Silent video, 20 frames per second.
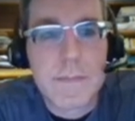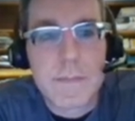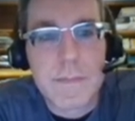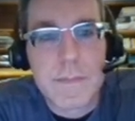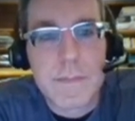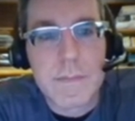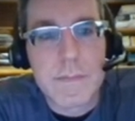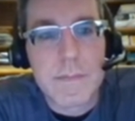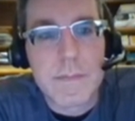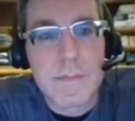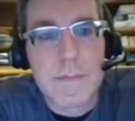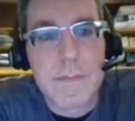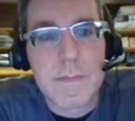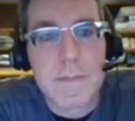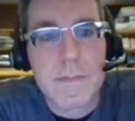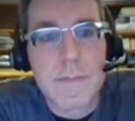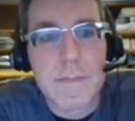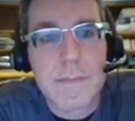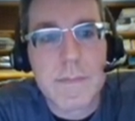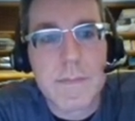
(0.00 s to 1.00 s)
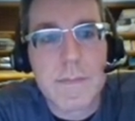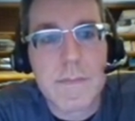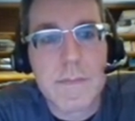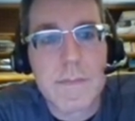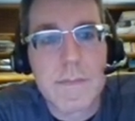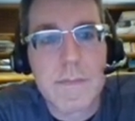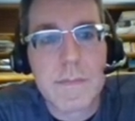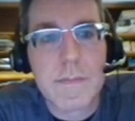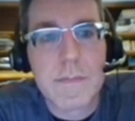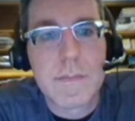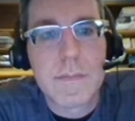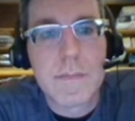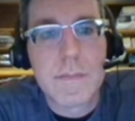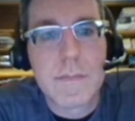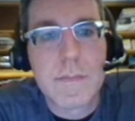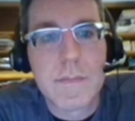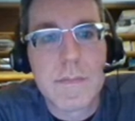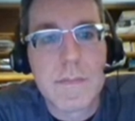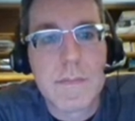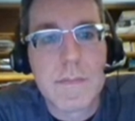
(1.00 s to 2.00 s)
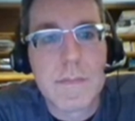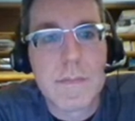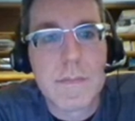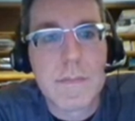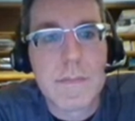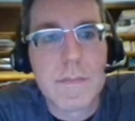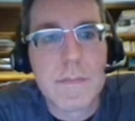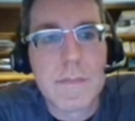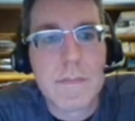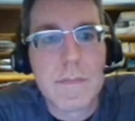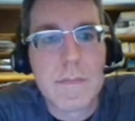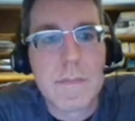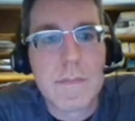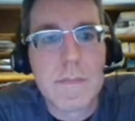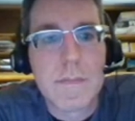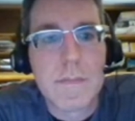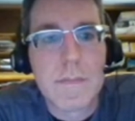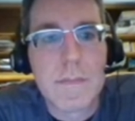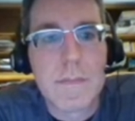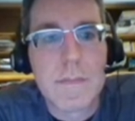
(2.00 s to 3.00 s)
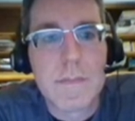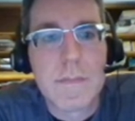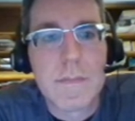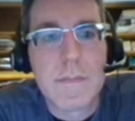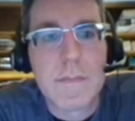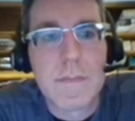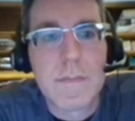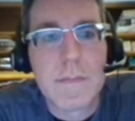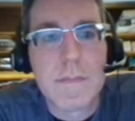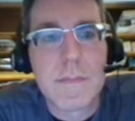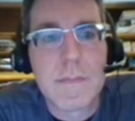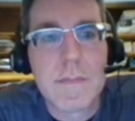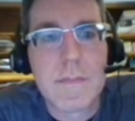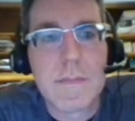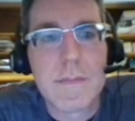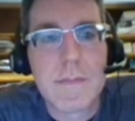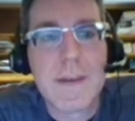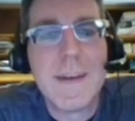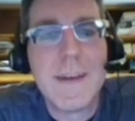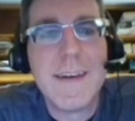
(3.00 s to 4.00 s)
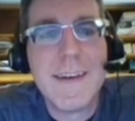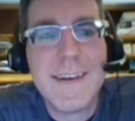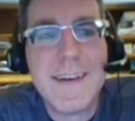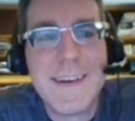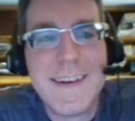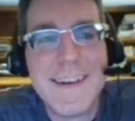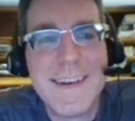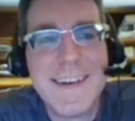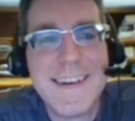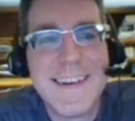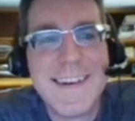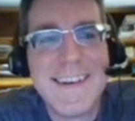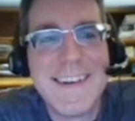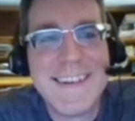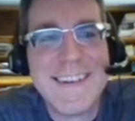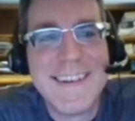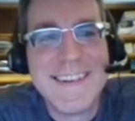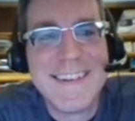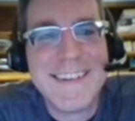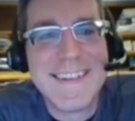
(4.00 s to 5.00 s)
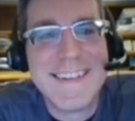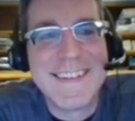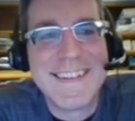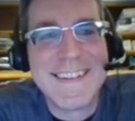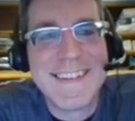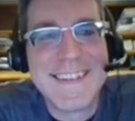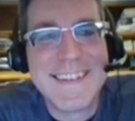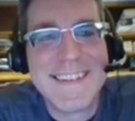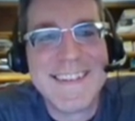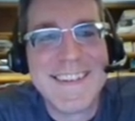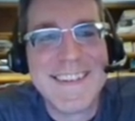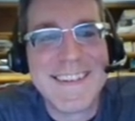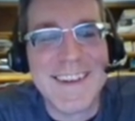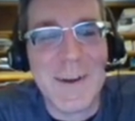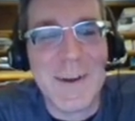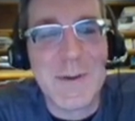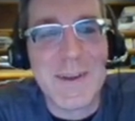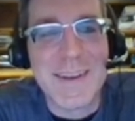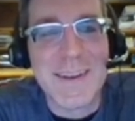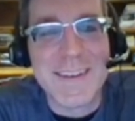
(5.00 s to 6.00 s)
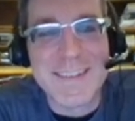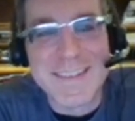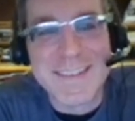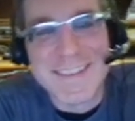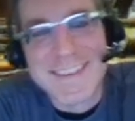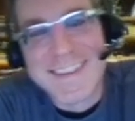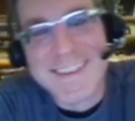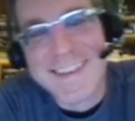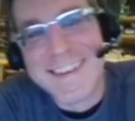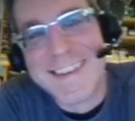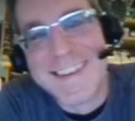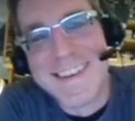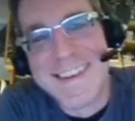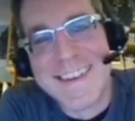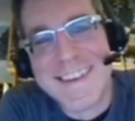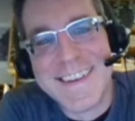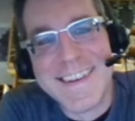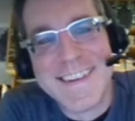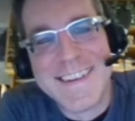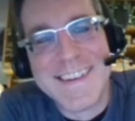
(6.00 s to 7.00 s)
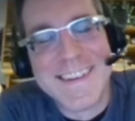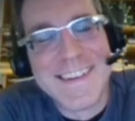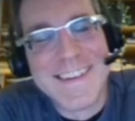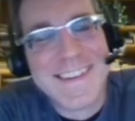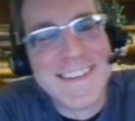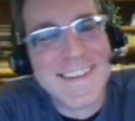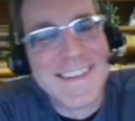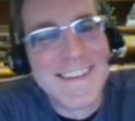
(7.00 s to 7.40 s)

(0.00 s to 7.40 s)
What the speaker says: This person isn't speaking.